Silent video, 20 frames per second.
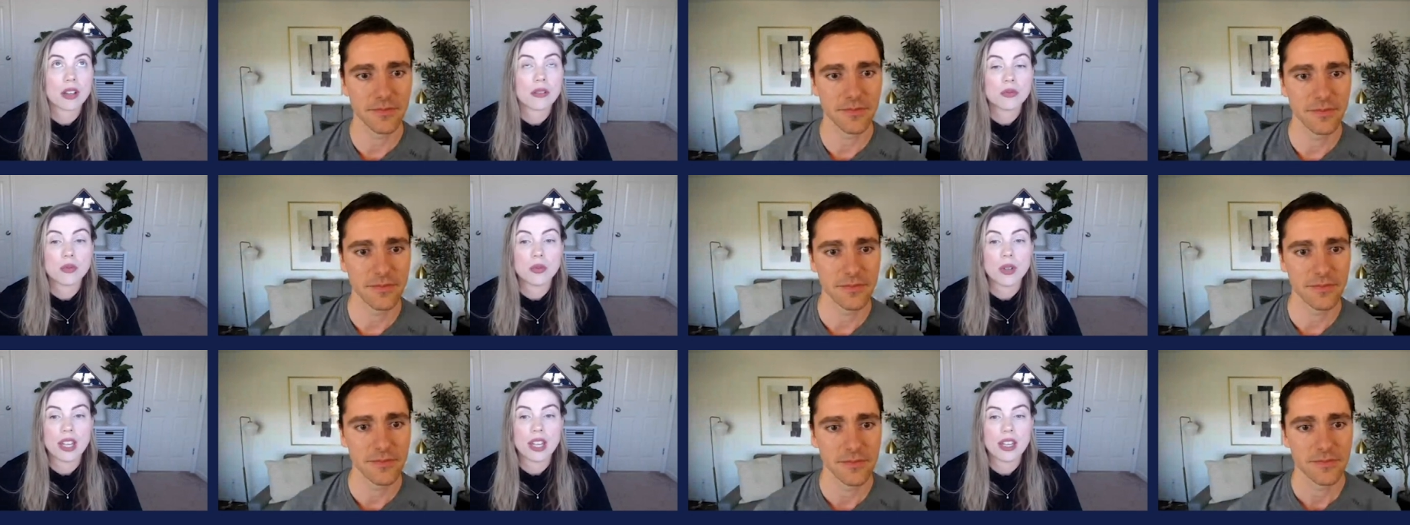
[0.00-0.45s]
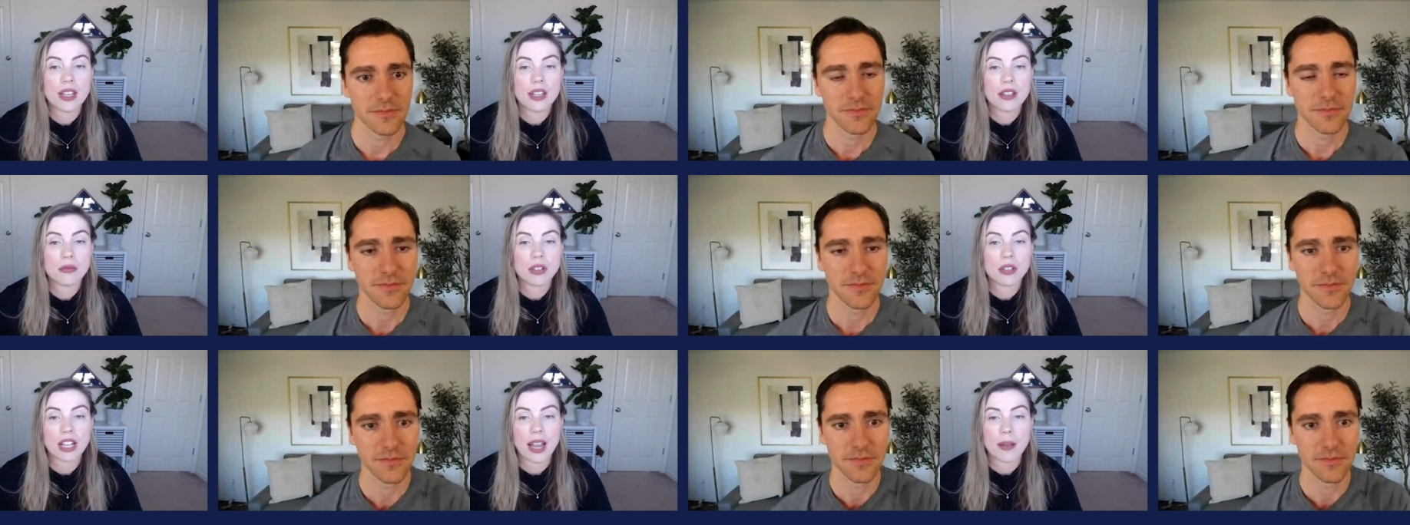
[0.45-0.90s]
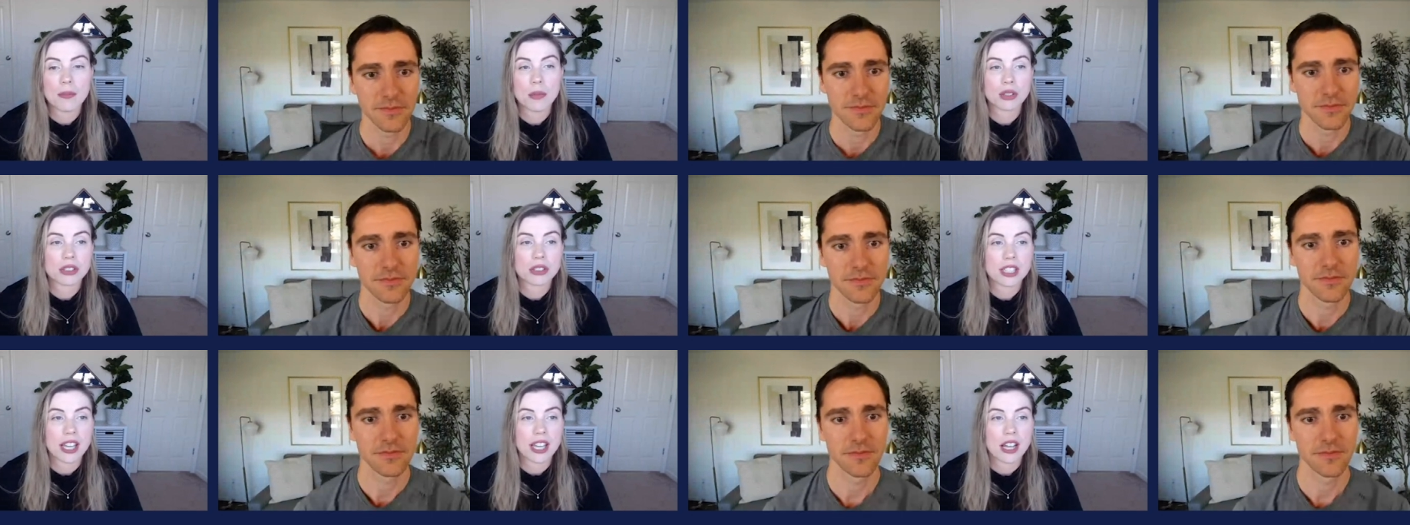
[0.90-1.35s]
Speaker 1: we rely
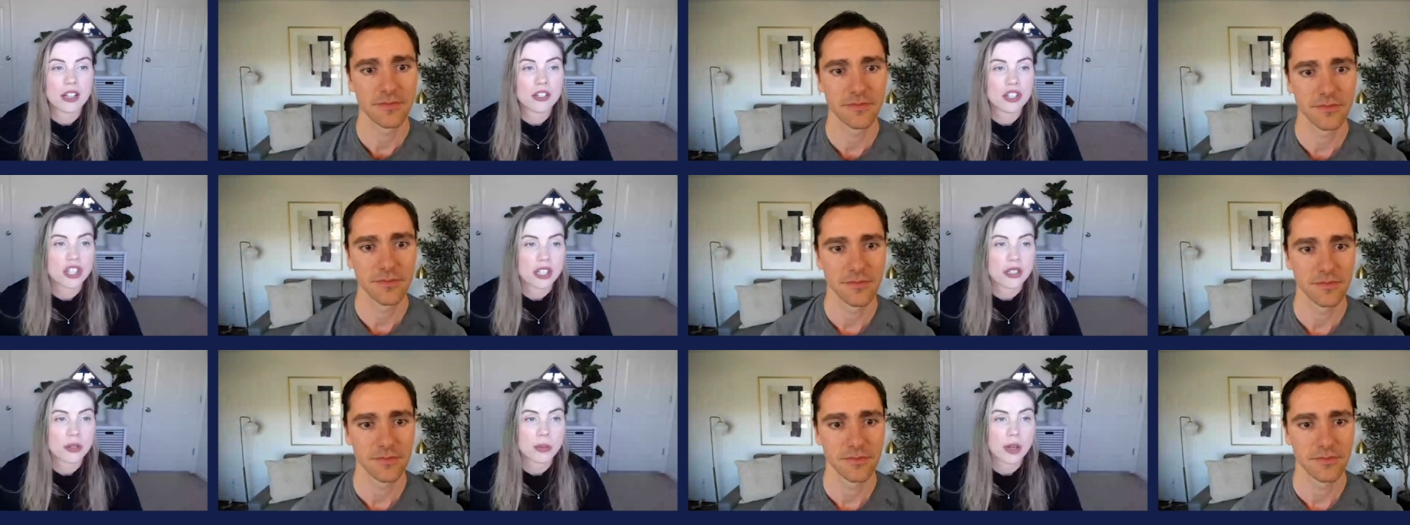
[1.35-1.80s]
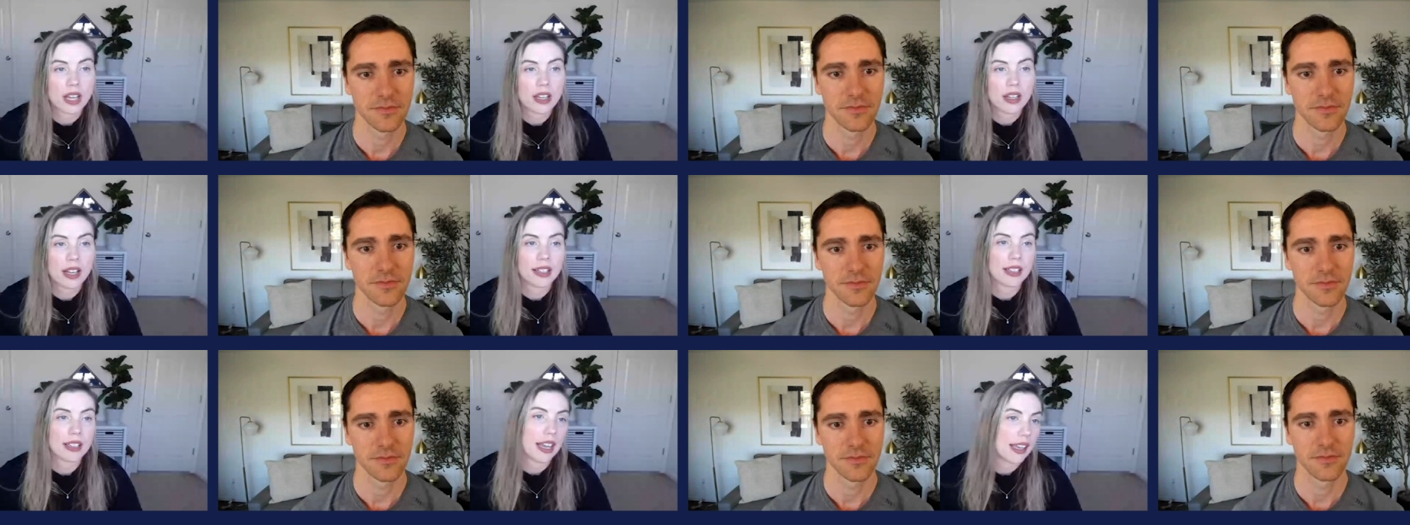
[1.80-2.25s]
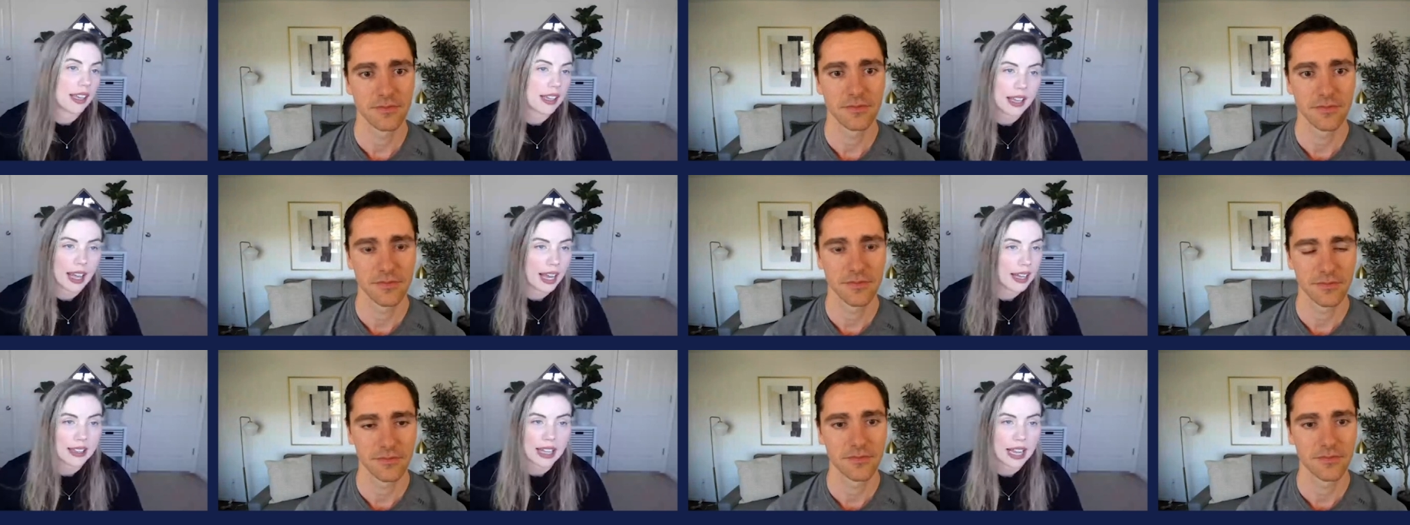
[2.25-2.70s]
mostly on G Suite and
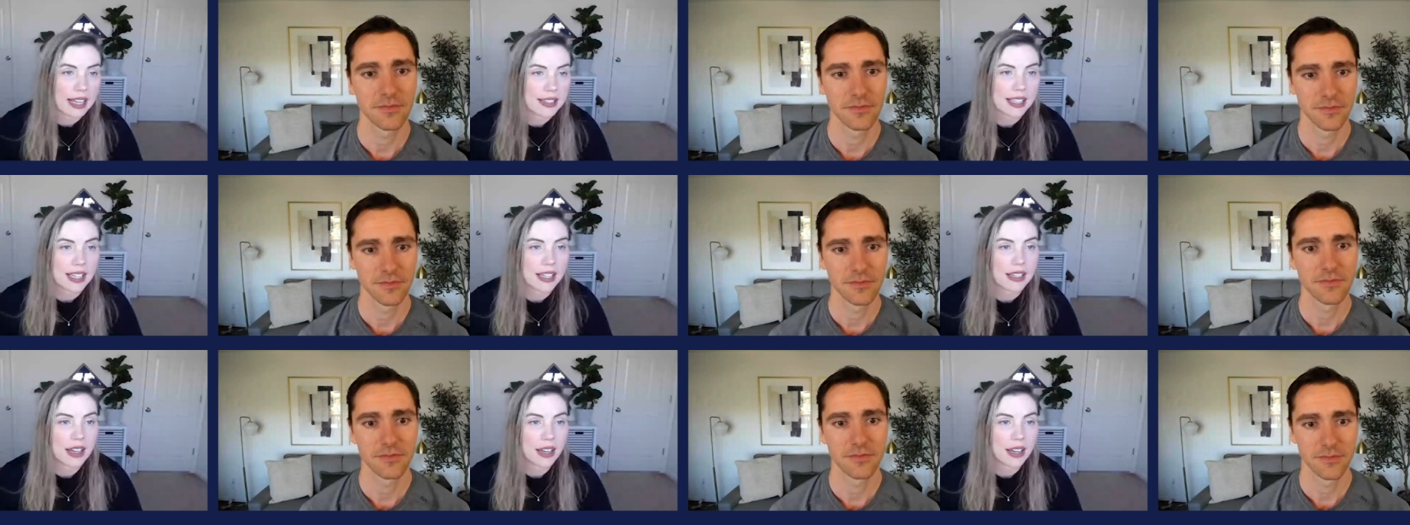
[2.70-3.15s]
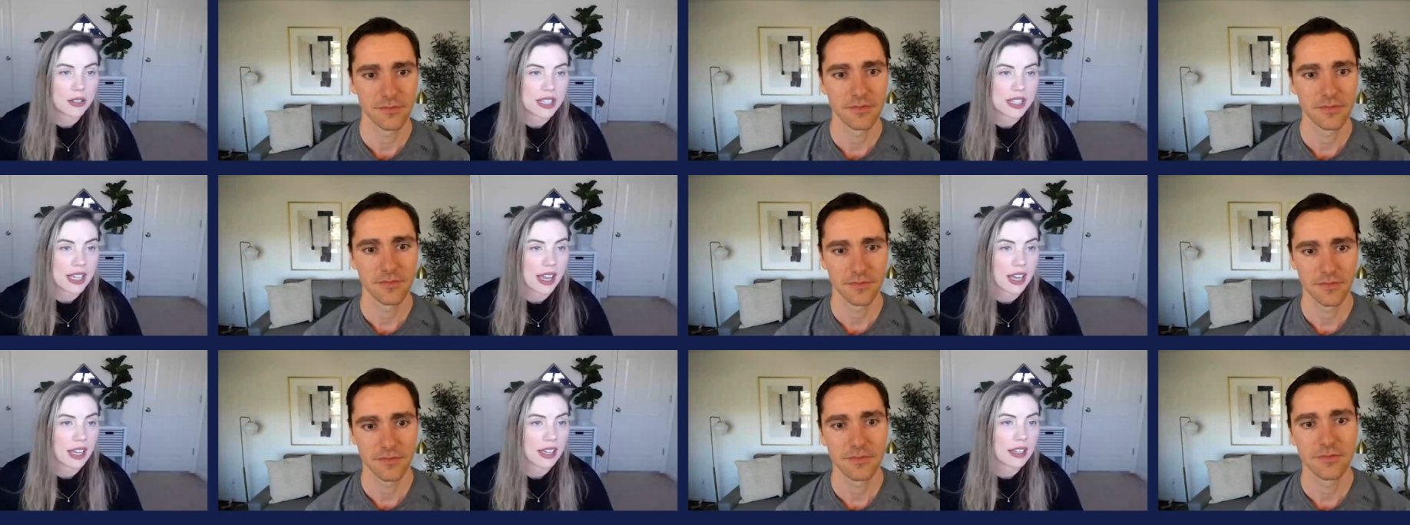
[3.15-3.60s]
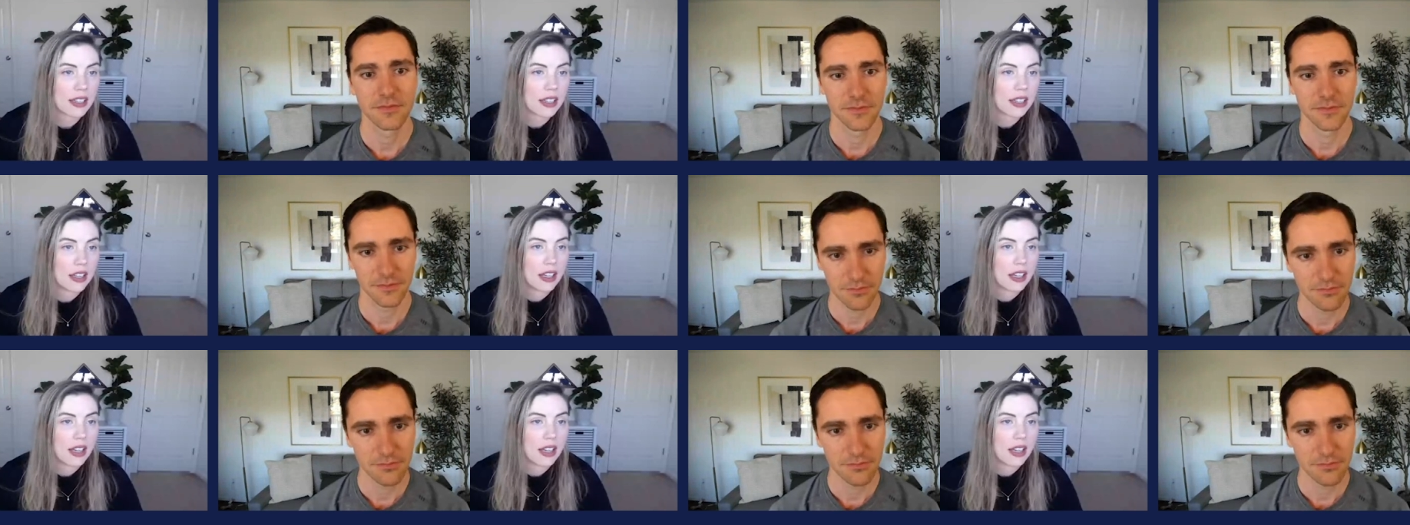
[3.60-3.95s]
like Atlassian, I would say.